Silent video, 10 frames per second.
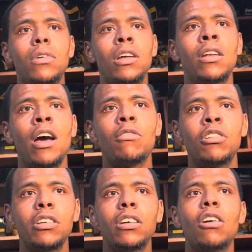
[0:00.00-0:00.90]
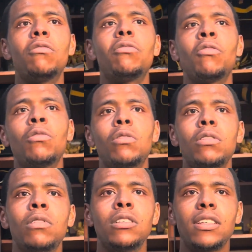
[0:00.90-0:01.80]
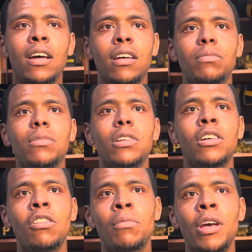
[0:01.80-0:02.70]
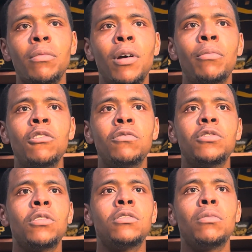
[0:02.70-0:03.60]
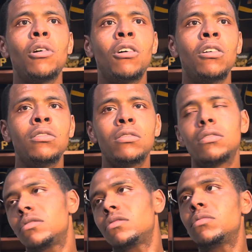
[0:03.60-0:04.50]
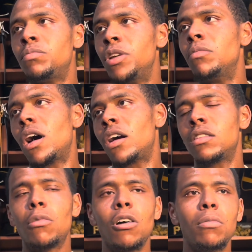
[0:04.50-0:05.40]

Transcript: and not really go forward once I go to make my move towards the ball and be behind the ball